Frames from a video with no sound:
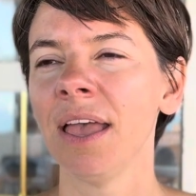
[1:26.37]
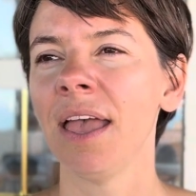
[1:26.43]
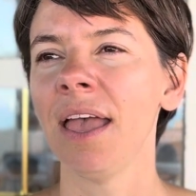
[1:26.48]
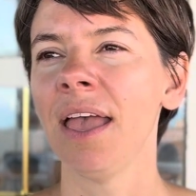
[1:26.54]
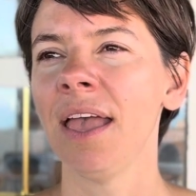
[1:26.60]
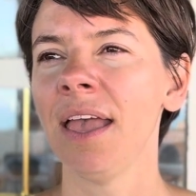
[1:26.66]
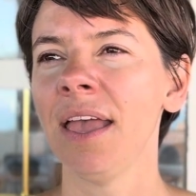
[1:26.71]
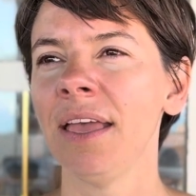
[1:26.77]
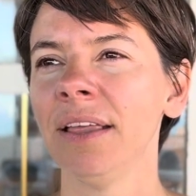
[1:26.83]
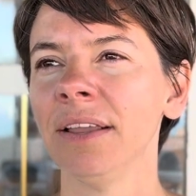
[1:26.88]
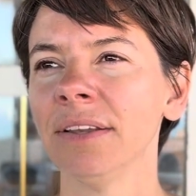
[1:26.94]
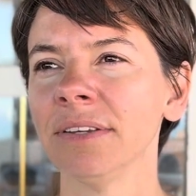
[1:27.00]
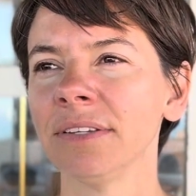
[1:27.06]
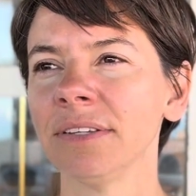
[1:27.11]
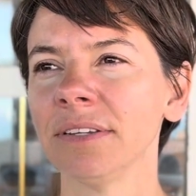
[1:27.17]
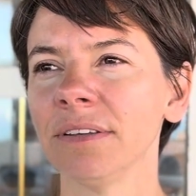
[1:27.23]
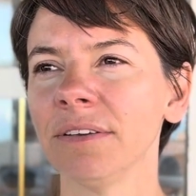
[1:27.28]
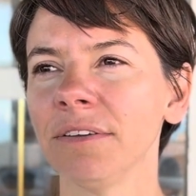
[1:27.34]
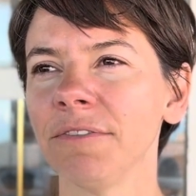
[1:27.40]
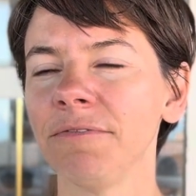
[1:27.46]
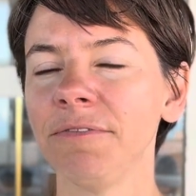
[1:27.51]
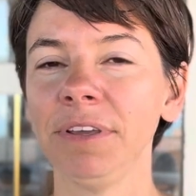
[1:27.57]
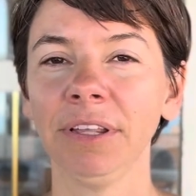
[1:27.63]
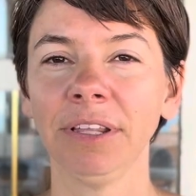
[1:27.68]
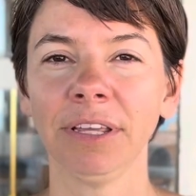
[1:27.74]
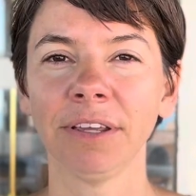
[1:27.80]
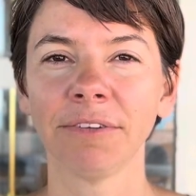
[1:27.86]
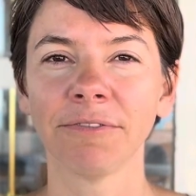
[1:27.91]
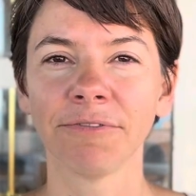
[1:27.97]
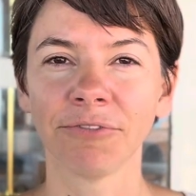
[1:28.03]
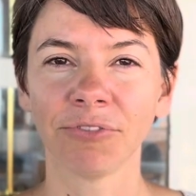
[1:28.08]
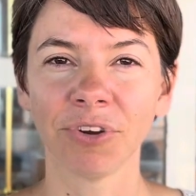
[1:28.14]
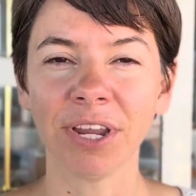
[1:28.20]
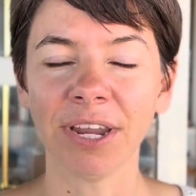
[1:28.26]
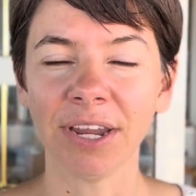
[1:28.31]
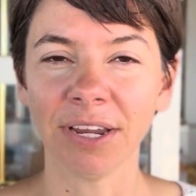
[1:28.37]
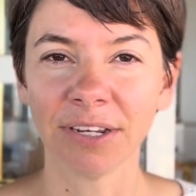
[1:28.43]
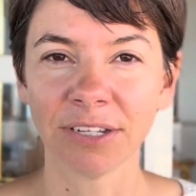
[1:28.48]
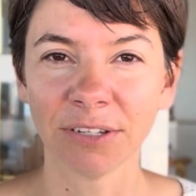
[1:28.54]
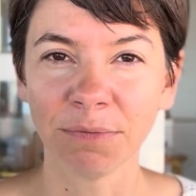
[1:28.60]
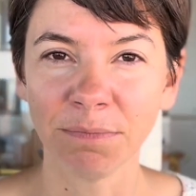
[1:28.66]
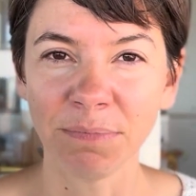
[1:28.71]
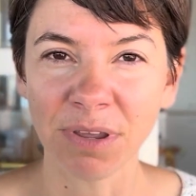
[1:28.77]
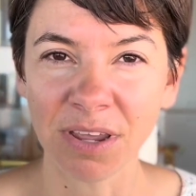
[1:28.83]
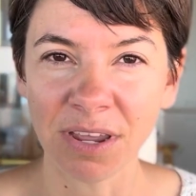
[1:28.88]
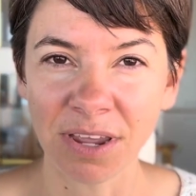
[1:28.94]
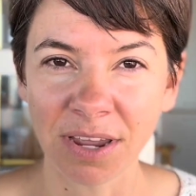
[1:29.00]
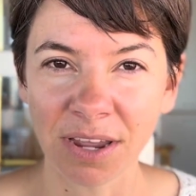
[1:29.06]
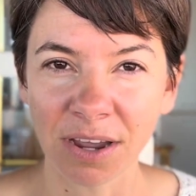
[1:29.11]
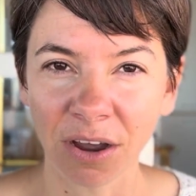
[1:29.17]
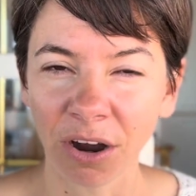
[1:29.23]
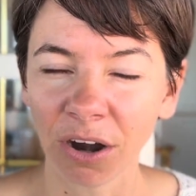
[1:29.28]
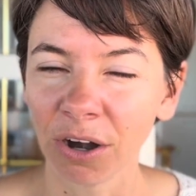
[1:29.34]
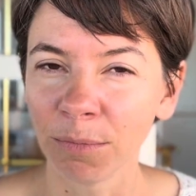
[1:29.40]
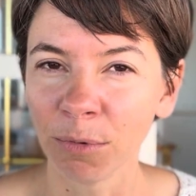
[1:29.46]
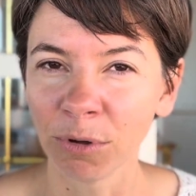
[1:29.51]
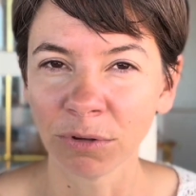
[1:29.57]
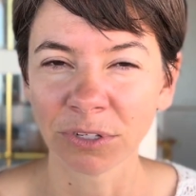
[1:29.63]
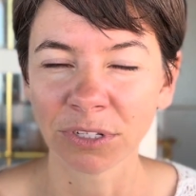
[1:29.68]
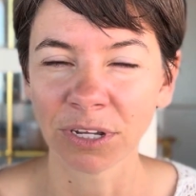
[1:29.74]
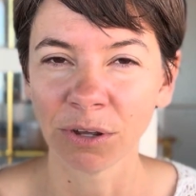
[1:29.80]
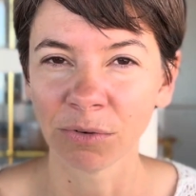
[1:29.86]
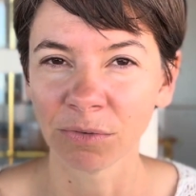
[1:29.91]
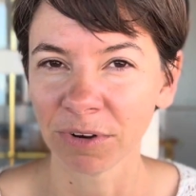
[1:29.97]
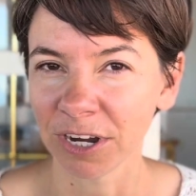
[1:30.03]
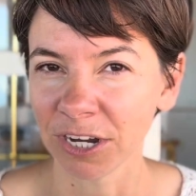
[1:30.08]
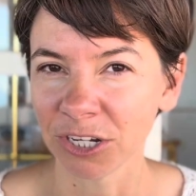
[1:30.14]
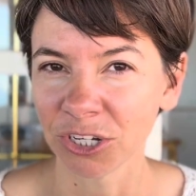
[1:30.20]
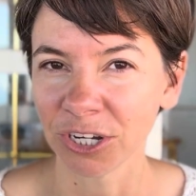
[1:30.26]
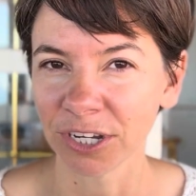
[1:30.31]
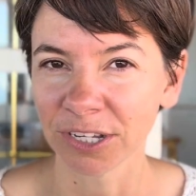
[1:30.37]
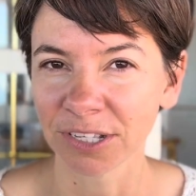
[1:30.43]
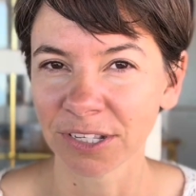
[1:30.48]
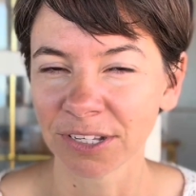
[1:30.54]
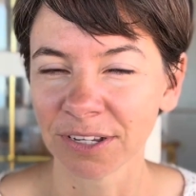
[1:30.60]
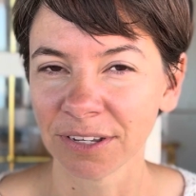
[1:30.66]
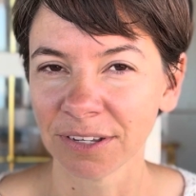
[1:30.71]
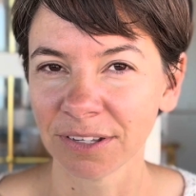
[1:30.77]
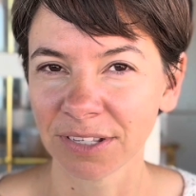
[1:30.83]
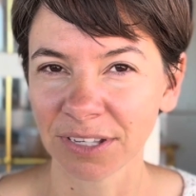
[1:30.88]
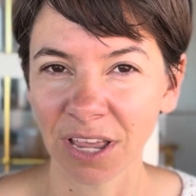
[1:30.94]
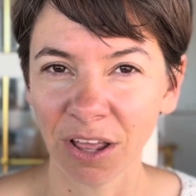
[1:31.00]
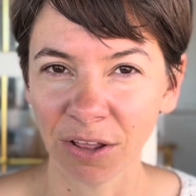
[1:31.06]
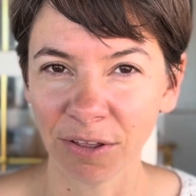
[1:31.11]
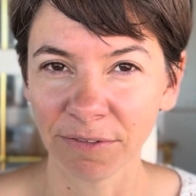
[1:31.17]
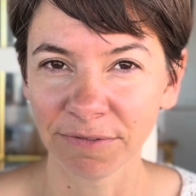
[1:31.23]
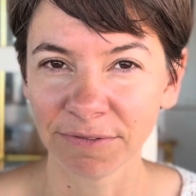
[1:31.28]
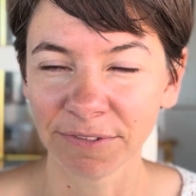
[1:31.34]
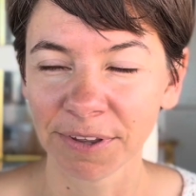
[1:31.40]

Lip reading: and feeling free to be our most outrageous self.